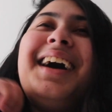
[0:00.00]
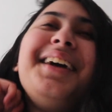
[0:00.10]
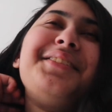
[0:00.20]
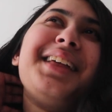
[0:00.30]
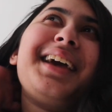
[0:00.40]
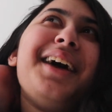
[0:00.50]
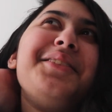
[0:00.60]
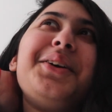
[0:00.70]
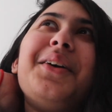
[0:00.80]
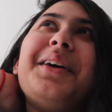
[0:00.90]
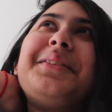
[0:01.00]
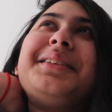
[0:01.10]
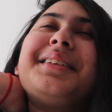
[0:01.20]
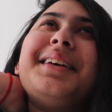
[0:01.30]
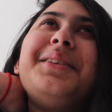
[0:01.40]
Uh, I feel like I haven't gone out
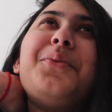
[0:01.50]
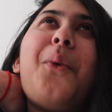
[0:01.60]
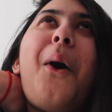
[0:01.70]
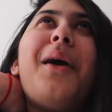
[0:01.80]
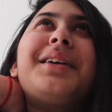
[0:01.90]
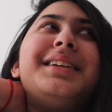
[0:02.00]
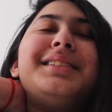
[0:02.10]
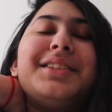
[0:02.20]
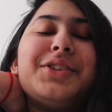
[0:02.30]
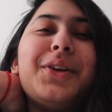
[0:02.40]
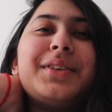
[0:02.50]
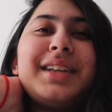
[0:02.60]
and walked in such a long